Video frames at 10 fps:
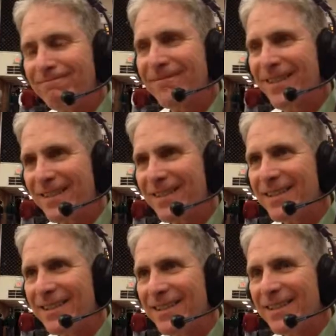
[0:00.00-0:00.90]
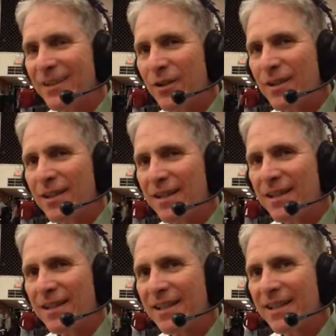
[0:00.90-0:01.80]
And uh, maybe
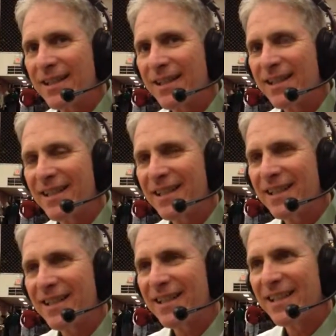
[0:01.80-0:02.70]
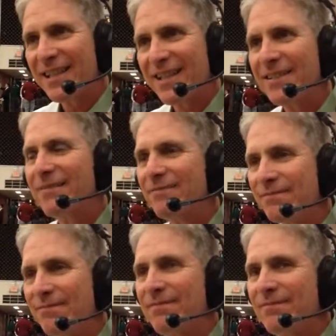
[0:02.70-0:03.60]
feel maybe relax a little bit on that
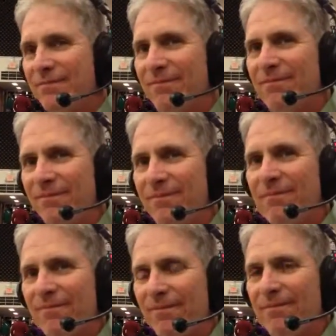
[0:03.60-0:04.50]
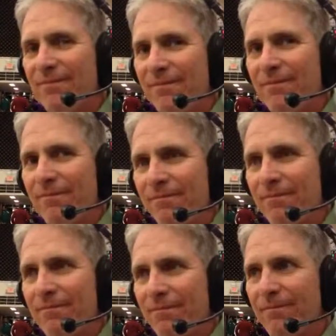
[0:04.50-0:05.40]
trip back as, as far as uh,
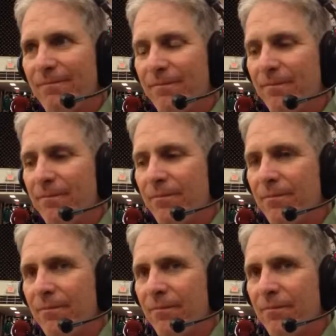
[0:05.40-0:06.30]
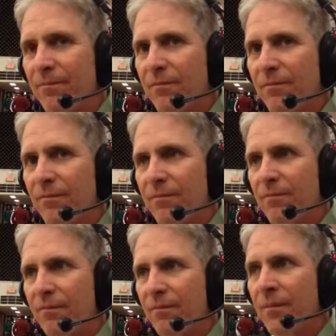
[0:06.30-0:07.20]
where where you're sitting at and heading
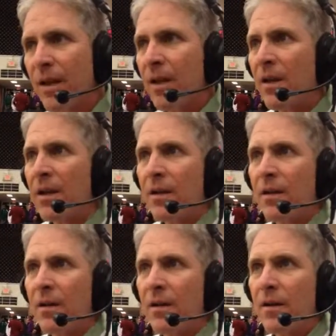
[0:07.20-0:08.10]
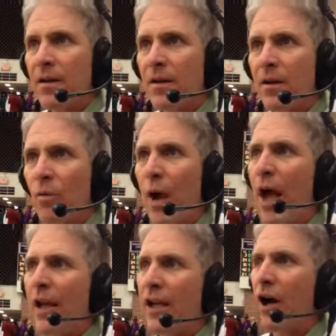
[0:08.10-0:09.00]
back knowing that you're headed back home.
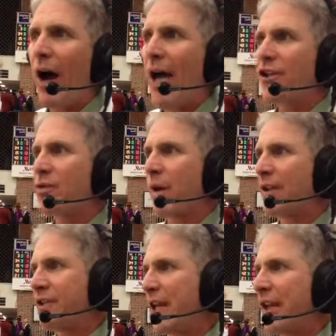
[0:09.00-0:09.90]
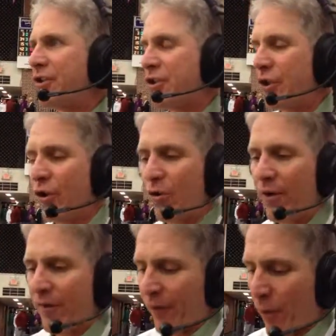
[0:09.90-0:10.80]
Well, you well. know, I just want to say this too,
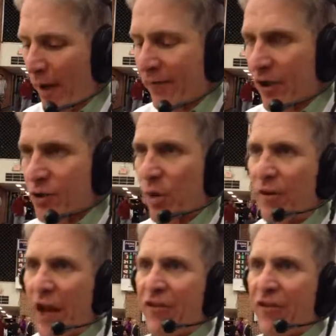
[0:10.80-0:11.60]
for whatever it's worth.